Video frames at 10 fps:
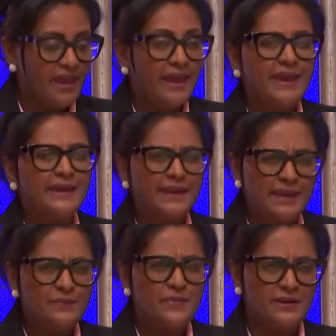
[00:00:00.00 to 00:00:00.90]
A key
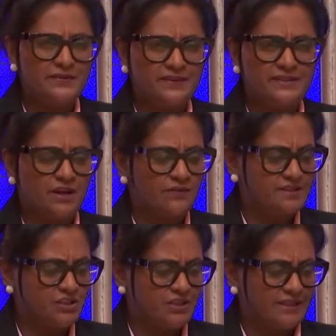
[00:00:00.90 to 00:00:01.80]
benefit of
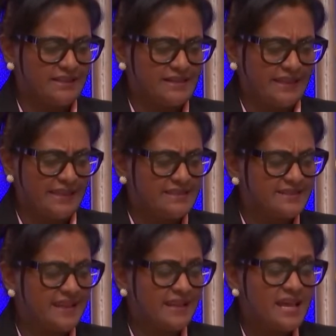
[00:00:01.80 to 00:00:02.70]
digital learning is
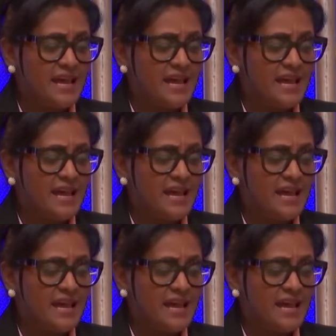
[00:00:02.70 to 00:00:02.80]
that